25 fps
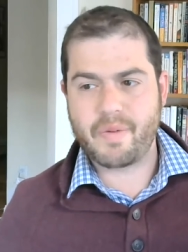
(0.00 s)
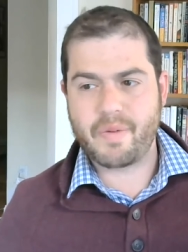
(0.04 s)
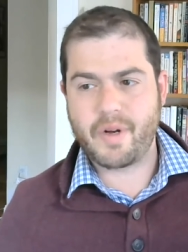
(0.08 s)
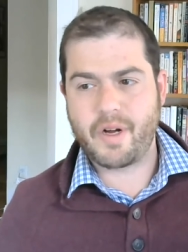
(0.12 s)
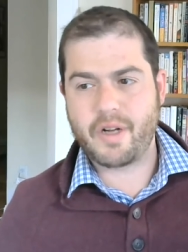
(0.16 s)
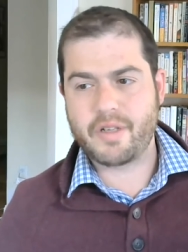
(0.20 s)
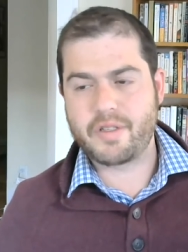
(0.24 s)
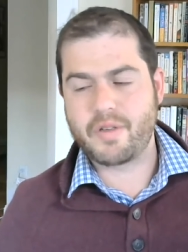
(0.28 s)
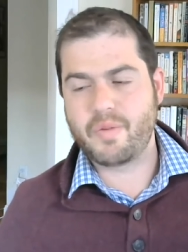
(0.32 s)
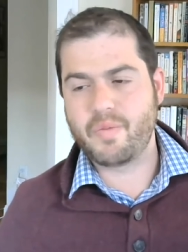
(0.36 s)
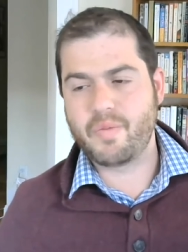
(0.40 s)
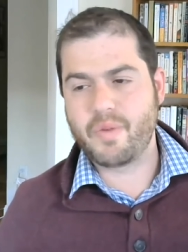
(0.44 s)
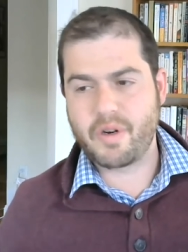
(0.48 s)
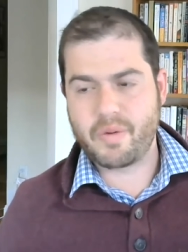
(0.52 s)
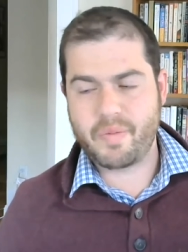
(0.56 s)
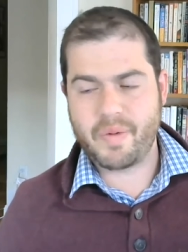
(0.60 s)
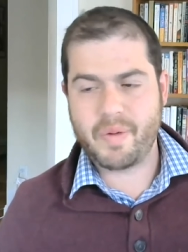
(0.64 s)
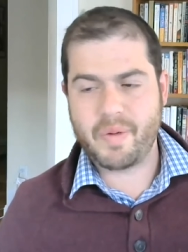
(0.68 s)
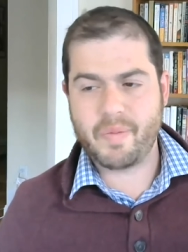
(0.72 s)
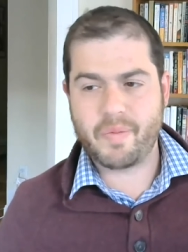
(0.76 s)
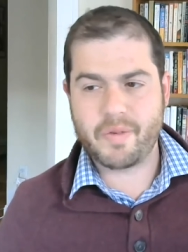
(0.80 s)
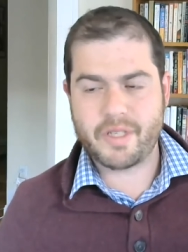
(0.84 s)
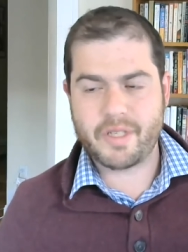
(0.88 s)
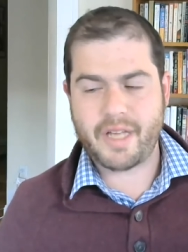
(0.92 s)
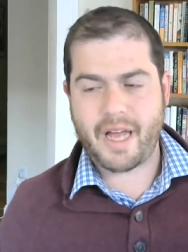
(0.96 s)
but also what are
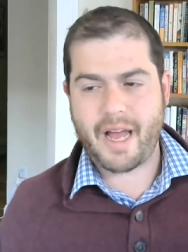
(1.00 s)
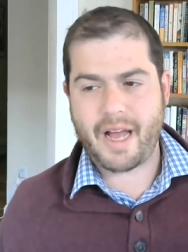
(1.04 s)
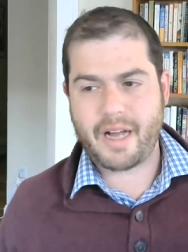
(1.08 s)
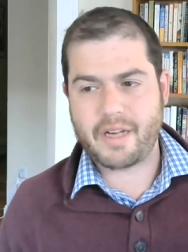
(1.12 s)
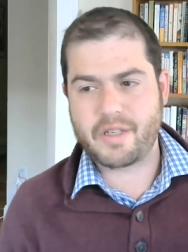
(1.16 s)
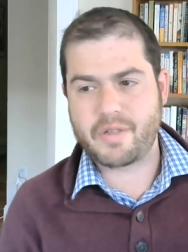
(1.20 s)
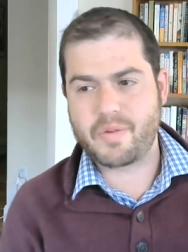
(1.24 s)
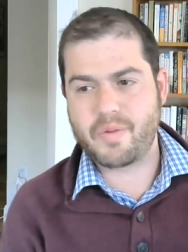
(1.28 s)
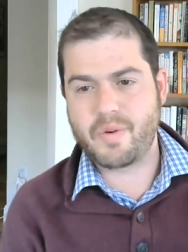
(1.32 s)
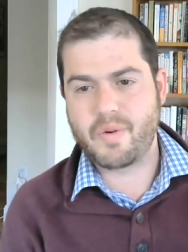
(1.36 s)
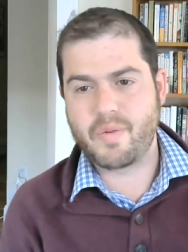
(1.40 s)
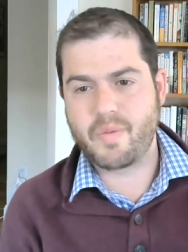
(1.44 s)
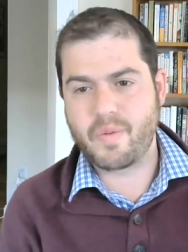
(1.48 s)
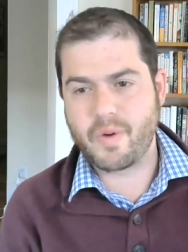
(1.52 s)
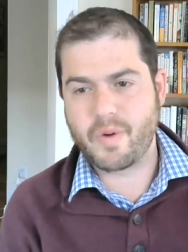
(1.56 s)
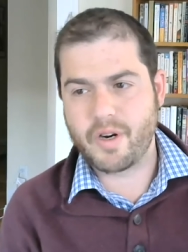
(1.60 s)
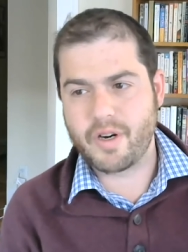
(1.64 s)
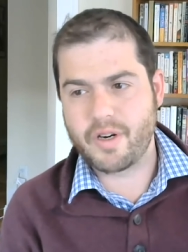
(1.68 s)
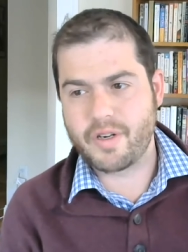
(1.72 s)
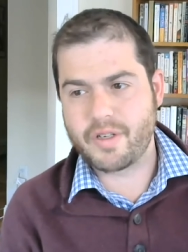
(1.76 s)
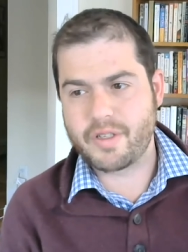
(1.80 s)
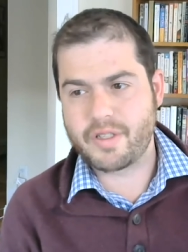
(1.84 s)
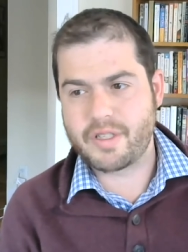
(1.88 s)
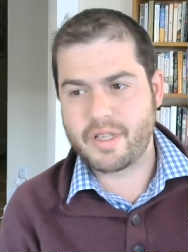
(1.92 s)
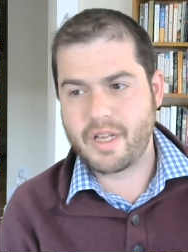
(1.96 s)
people's actual
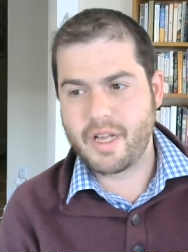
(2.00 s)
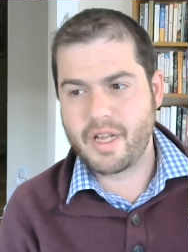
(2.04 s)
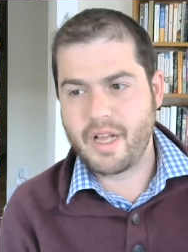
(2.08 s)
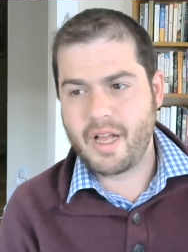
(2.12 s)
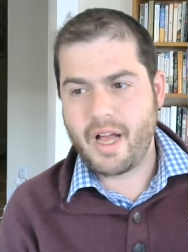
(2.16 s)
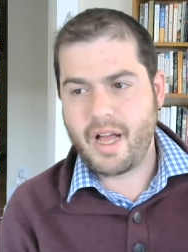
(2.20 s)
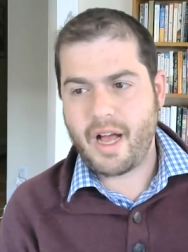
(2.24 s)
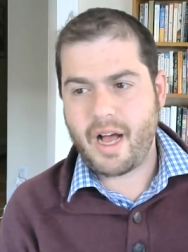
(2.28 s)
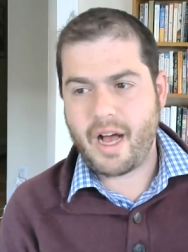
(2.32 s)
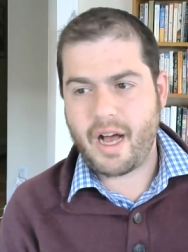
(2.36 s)
words.